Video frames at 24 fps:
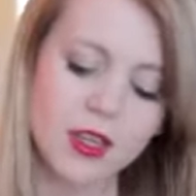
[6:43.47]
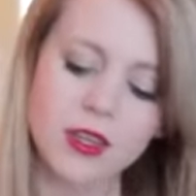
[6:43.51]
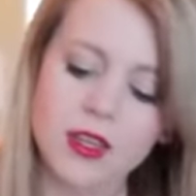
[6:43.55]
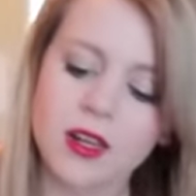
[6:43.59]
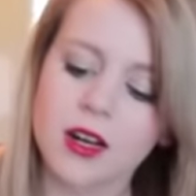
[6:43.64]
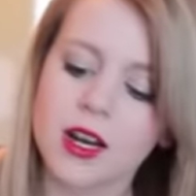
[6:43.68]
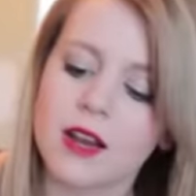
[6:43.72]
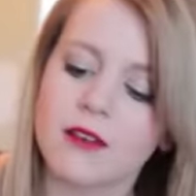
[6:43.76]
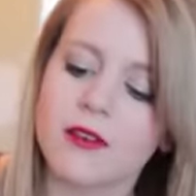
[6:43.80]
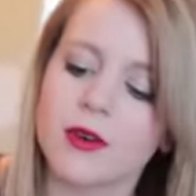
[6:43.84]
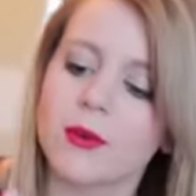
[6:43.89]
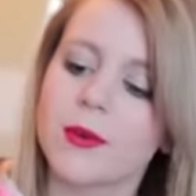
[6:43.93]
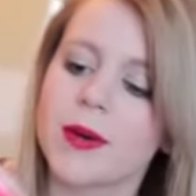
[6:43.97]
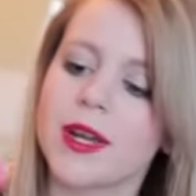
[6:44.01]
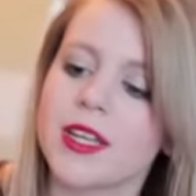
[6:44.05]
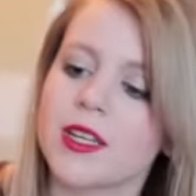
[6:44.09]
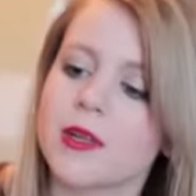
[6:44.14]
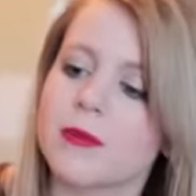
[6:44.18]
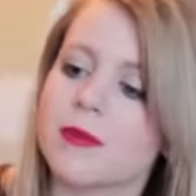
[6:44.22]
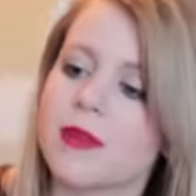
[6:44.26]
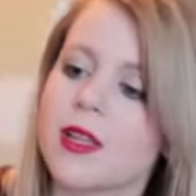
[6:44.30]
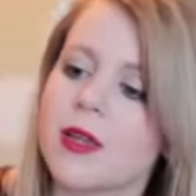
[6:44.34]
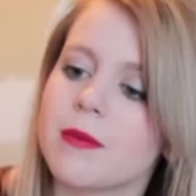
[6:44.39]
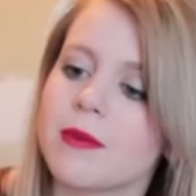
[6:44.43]
Then I have a
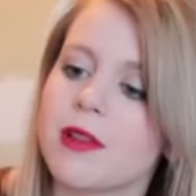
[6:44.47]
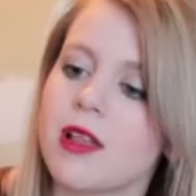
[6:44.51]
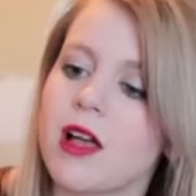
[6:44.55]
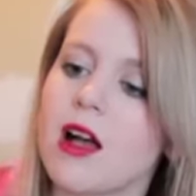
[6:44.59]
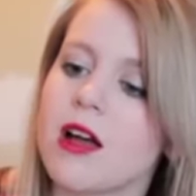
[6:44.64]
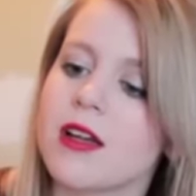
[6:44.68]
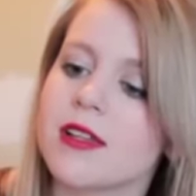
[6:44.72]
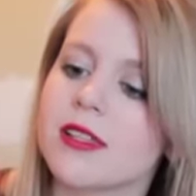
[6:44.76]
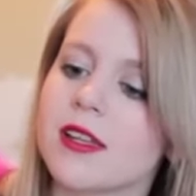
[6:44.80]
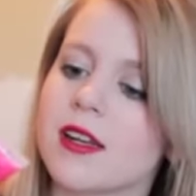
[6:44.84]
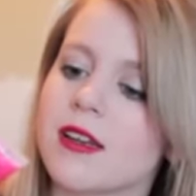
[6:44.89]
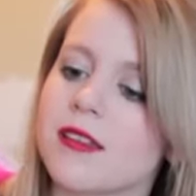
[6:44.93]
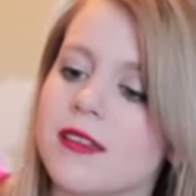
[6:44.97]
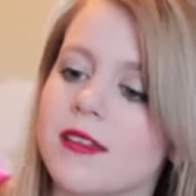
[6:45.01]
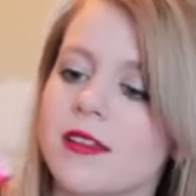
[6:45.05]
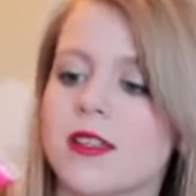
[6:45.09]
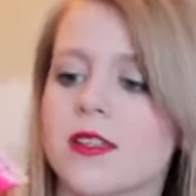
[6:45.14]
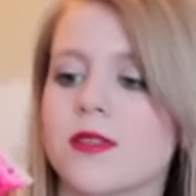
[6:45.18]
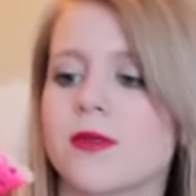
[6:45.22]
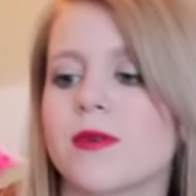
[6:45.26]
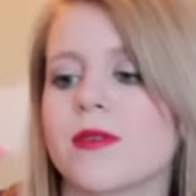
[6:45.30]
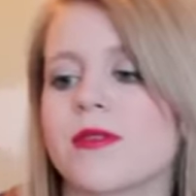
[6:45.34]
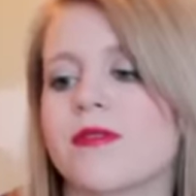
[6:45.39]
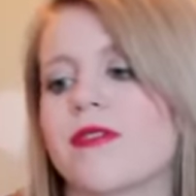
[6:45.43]
random lip gloss, and I think
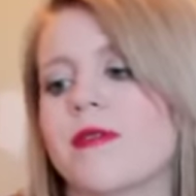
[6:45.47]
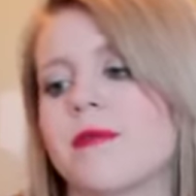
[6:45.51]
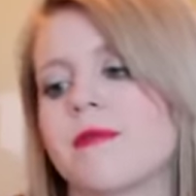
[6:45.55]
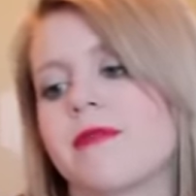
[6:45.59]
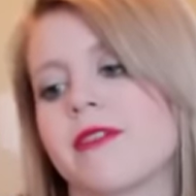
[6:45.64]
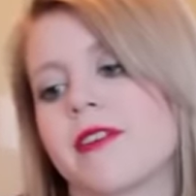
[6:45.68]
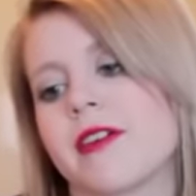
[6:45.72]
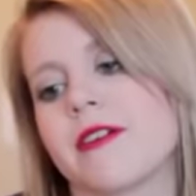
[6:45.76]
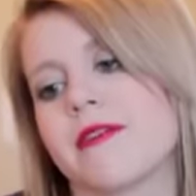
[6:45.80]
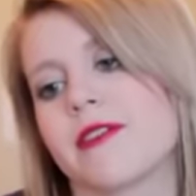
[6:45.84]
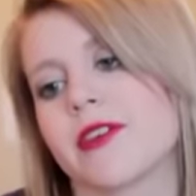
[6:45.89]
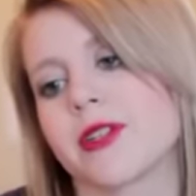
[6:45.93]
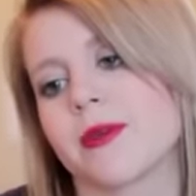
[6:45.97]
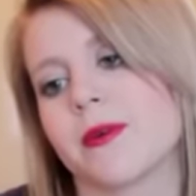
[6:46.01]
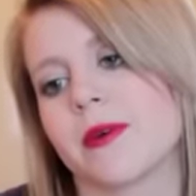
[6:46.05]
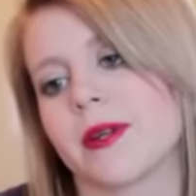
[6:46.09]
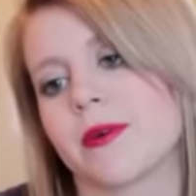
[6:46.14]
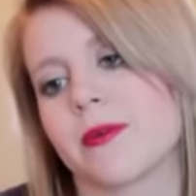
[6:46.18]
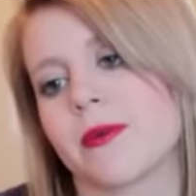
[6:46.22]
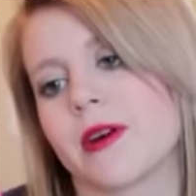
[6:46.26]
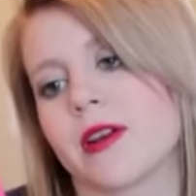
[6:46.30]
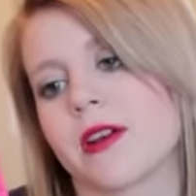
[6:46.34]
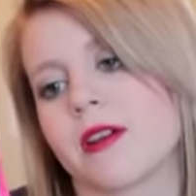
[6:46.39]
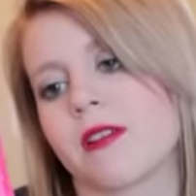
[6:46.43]
this was from Forever
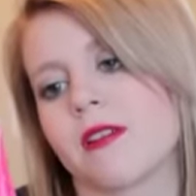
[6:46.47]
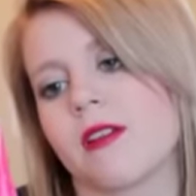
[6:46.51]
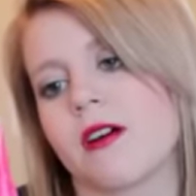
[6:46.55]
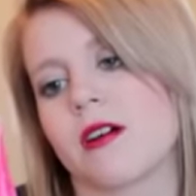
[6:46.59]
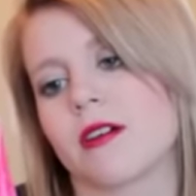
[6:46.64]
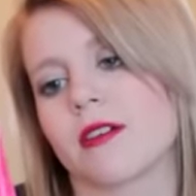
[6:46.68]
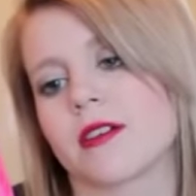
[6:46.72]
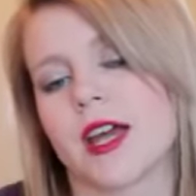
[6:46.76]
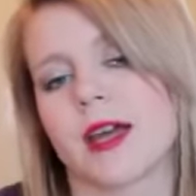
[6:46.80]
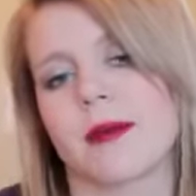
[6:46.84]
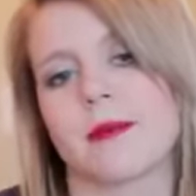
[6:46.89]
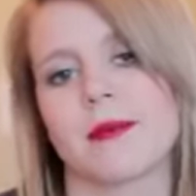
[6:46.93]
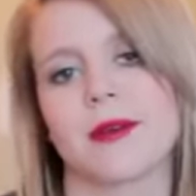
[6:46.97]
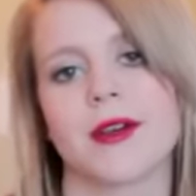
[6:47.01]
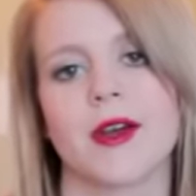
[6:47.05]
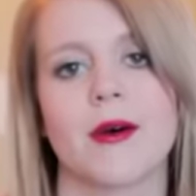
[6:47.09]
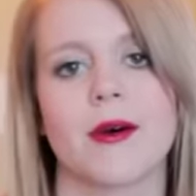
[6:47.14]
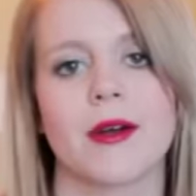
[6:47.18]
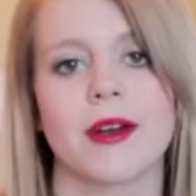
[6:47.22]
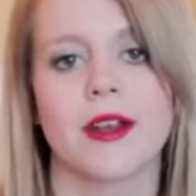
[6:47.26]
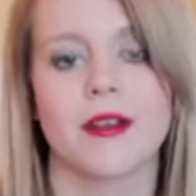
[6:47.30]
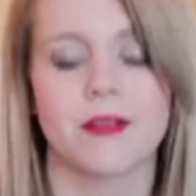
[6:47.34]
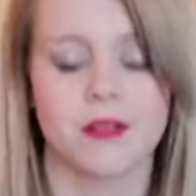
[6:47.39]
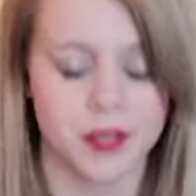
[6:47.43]
21 a long time ago.
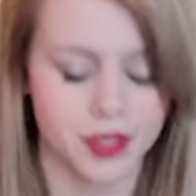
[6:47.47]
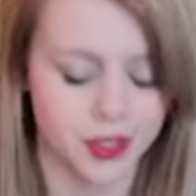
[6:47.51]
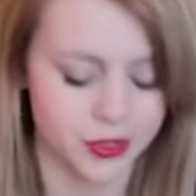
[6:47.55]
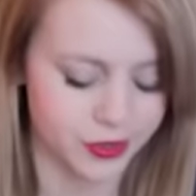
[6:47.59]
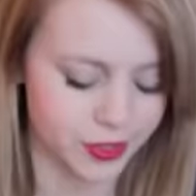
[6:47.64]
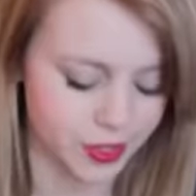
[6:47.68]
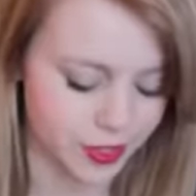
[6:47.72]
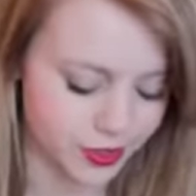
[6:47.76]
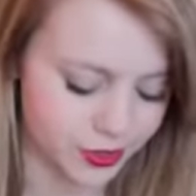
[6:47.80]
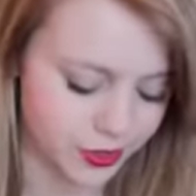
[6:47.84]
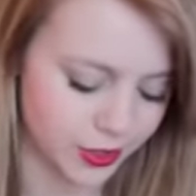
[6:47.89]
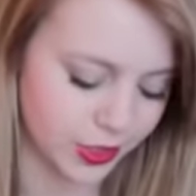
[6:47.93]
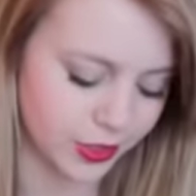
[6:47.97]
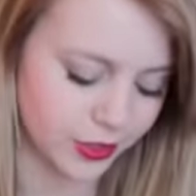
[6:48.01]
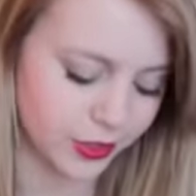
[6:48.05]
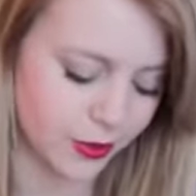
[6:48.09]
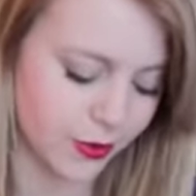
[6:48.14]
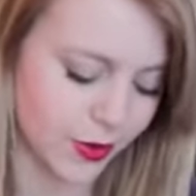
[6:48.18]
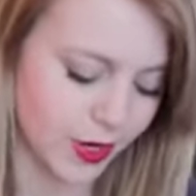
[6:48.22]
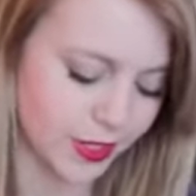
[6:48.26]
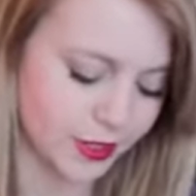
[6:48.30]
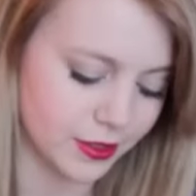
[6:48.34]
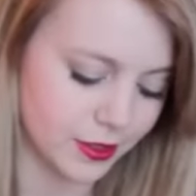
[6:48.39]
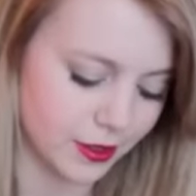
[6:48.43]
I never use it, so I don't know
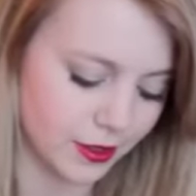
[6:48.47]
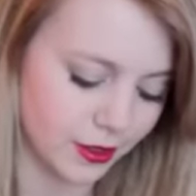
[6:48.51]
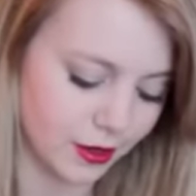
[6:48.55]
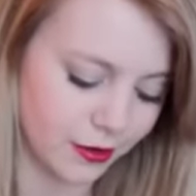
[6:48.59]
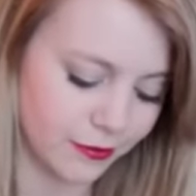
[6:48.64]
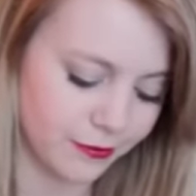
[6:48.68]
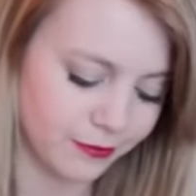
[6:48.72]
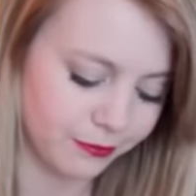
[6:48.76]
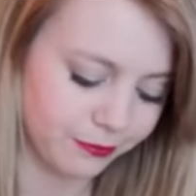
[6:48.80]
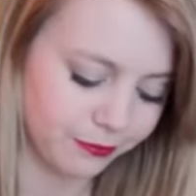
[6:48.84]
why it's in there.